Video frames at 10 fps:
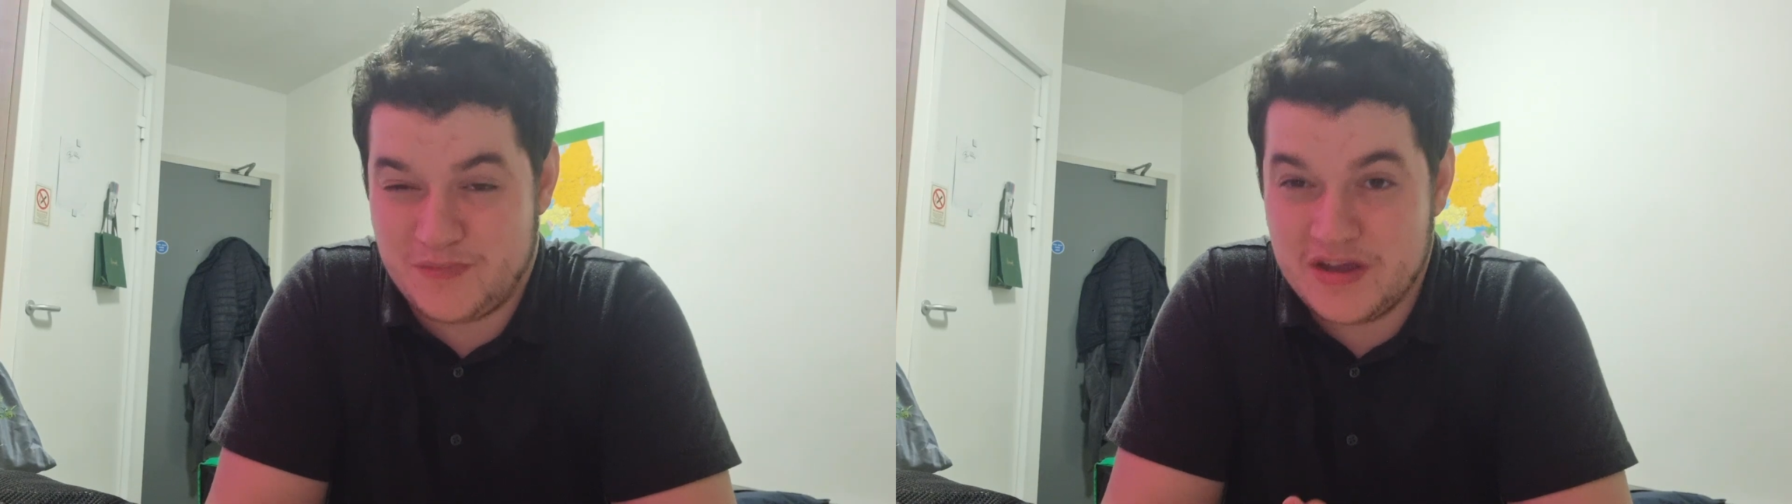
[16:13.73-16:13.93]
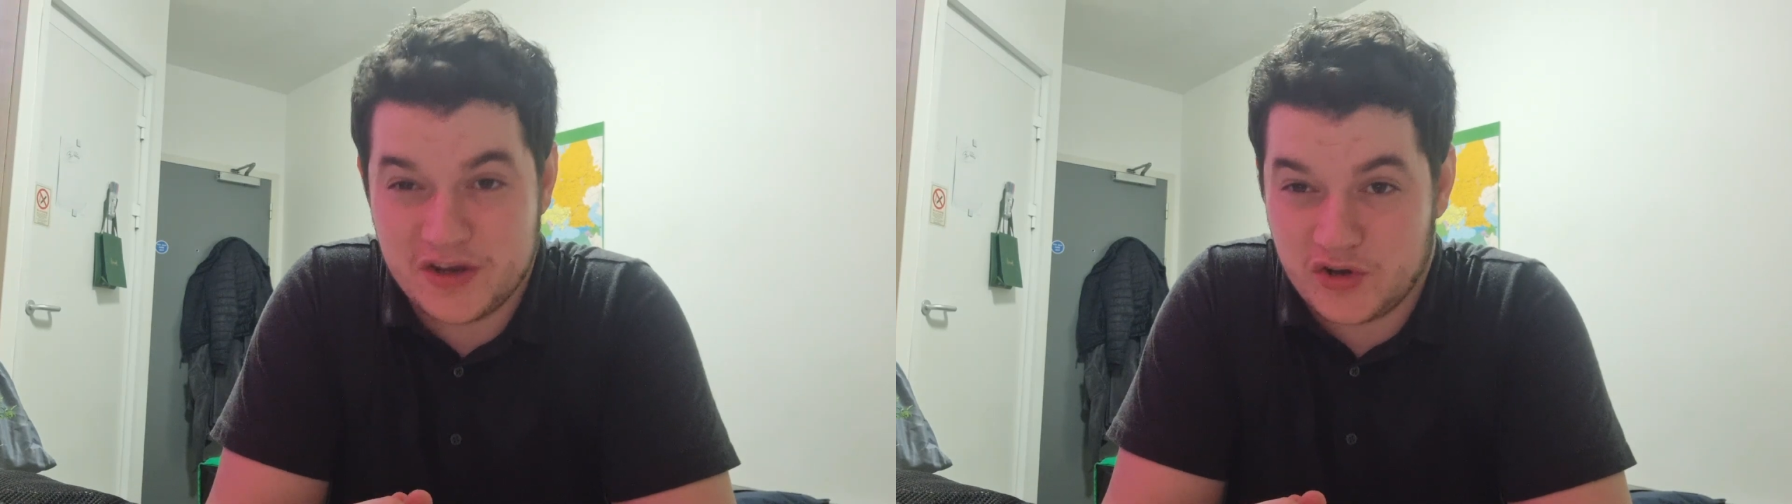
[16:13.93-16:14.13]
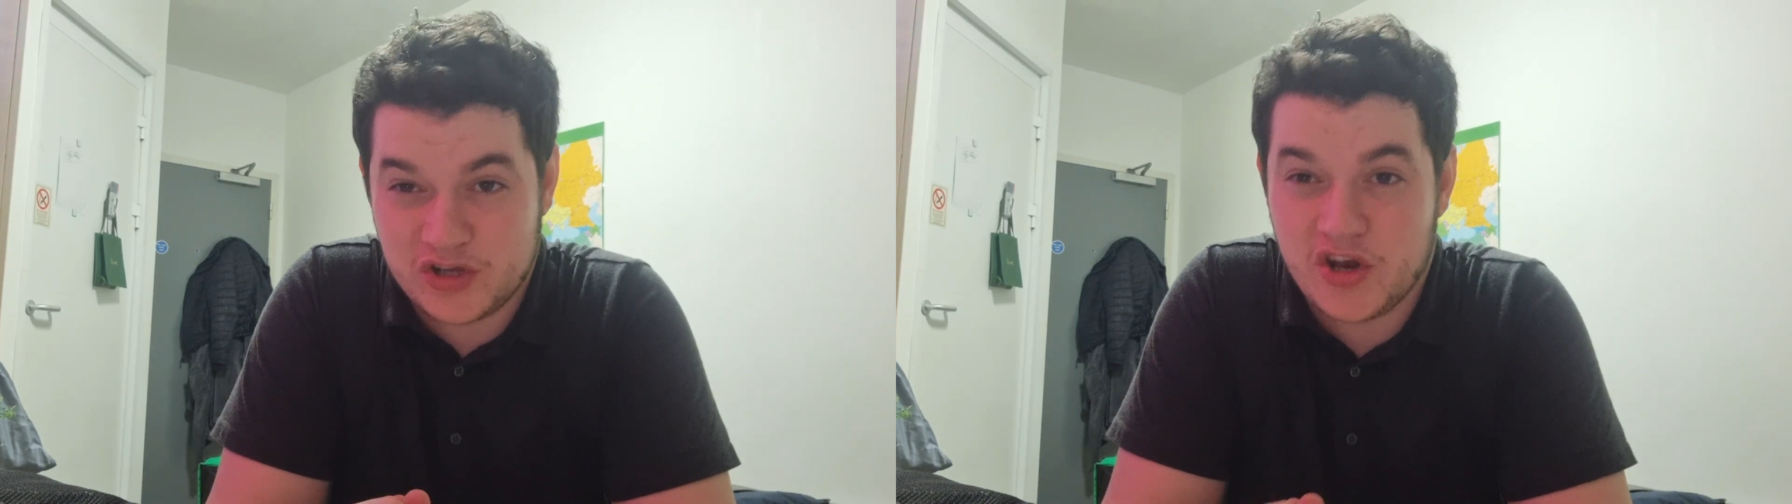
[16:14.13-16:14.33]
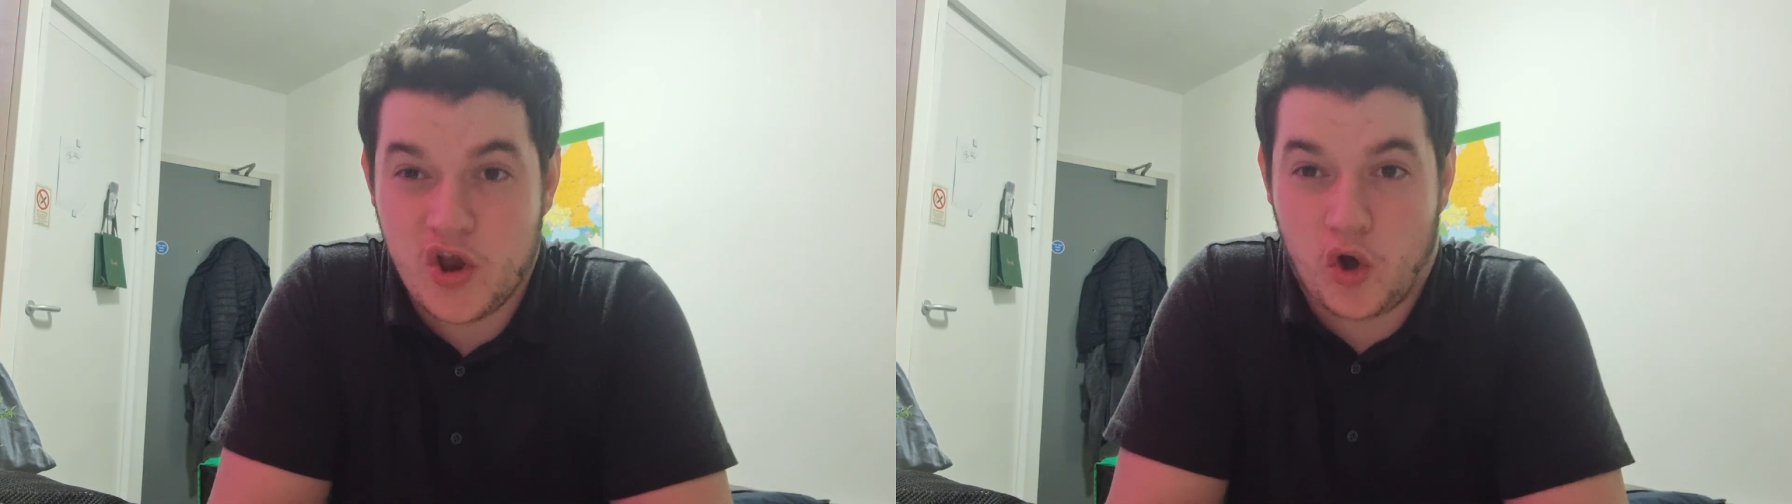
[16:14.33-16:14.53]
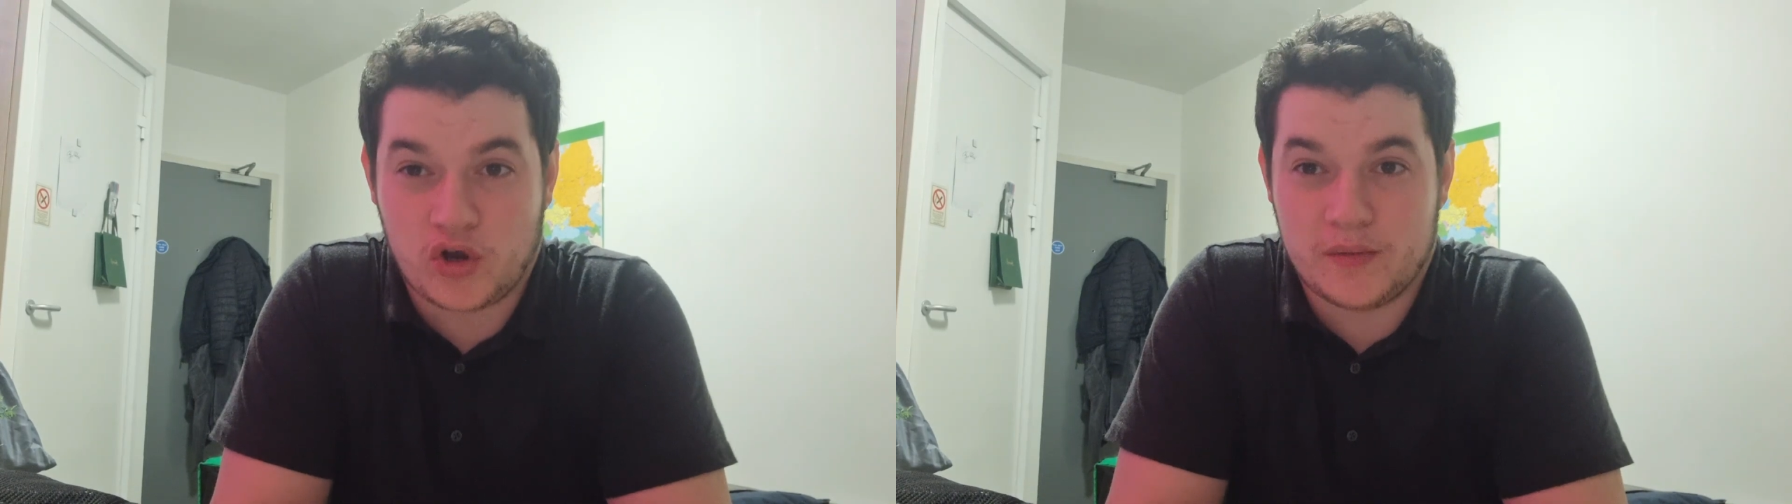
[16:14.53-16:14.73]
You're
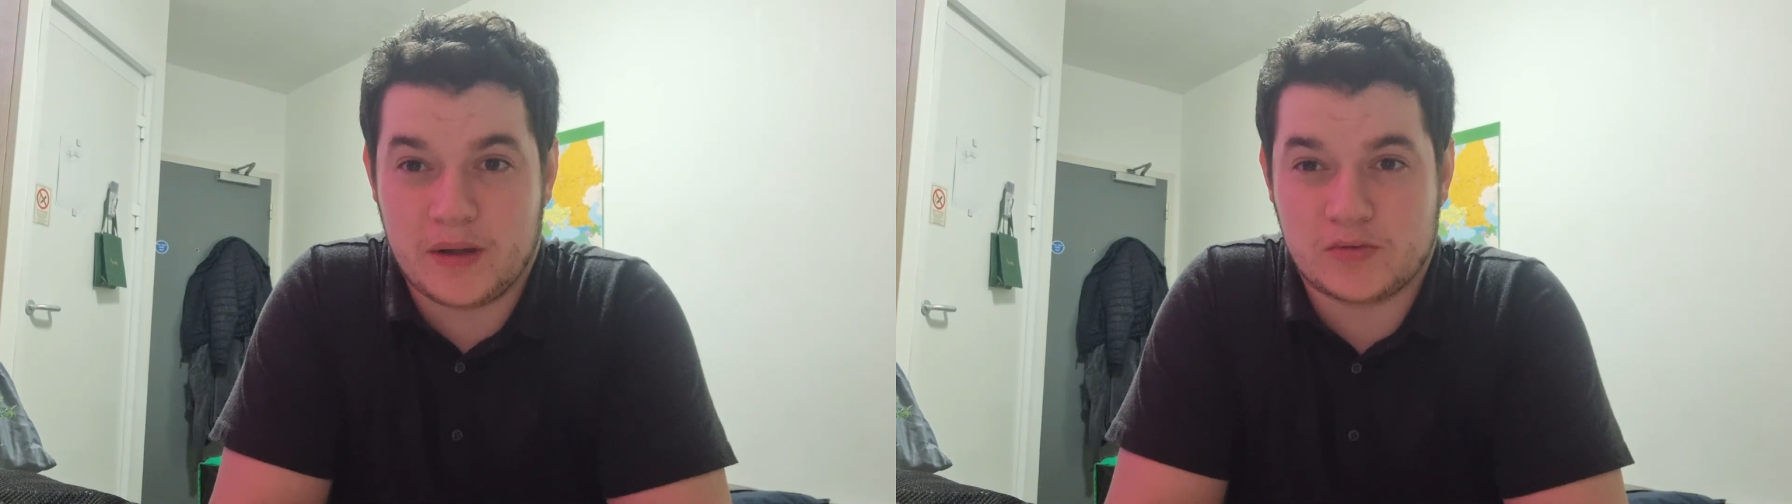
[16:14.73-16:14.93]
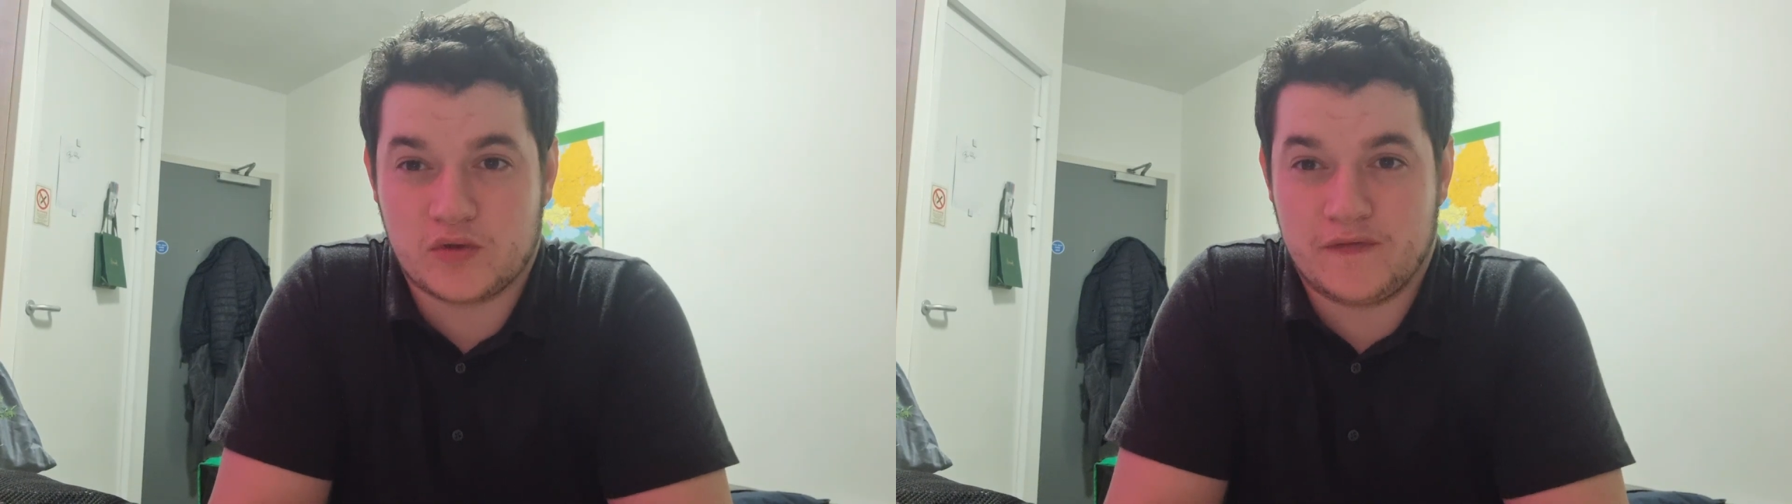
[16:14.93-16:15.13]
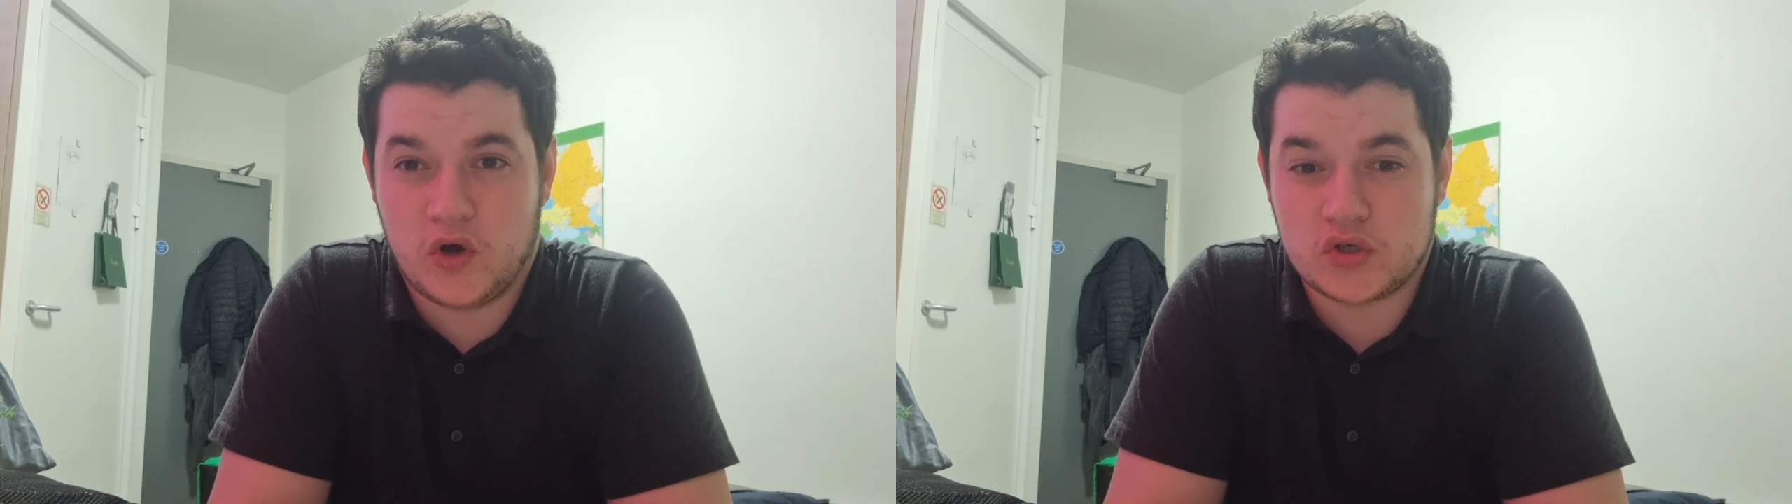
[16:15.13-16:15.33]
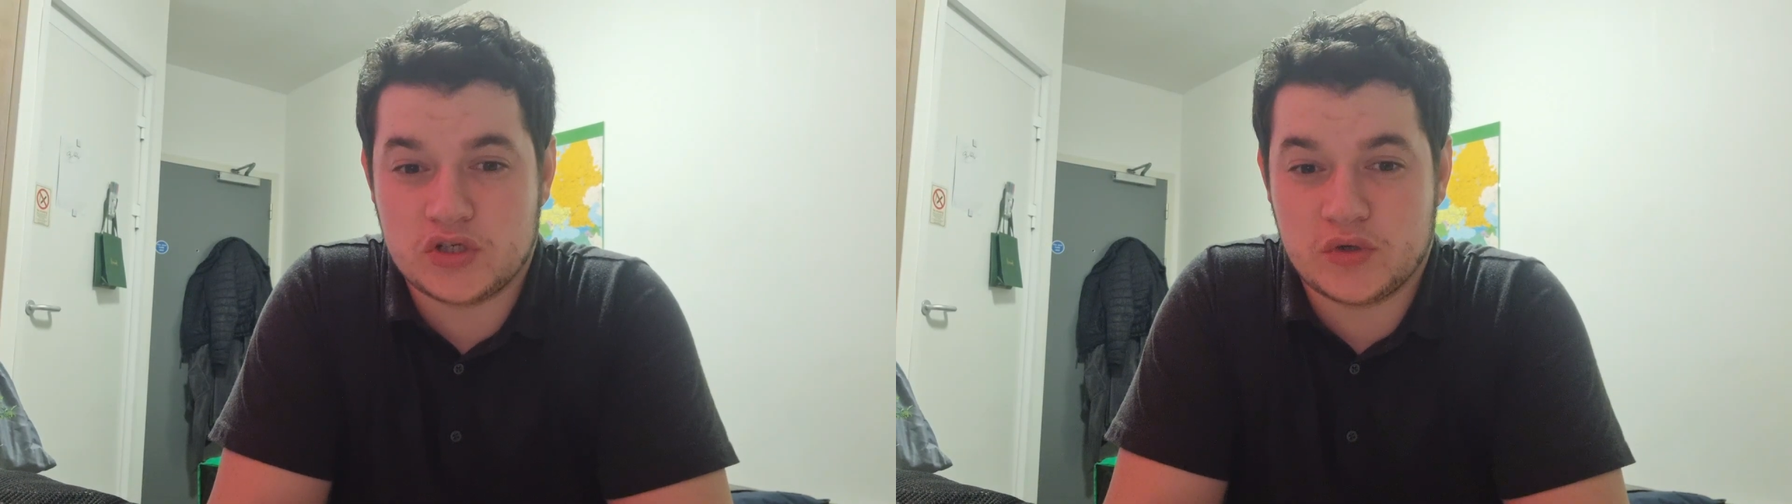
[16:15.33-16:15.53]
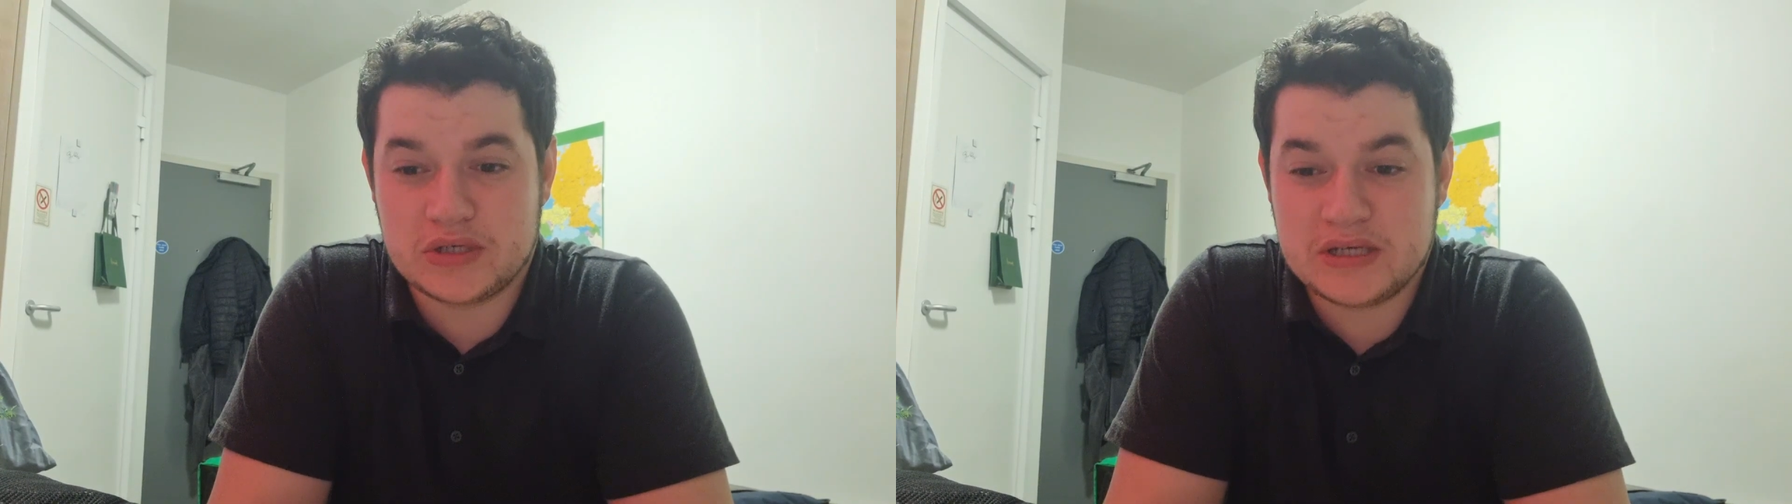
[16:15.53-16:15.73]
not going to be able to afford
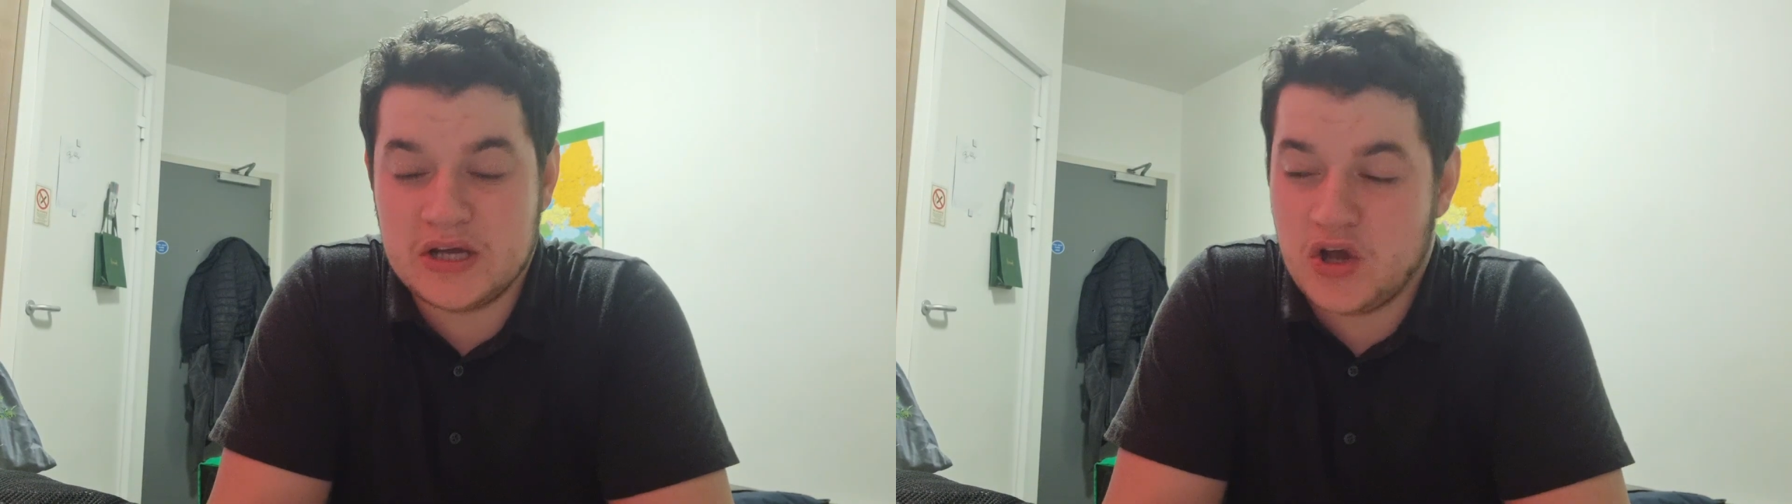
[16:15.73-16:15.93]
to do it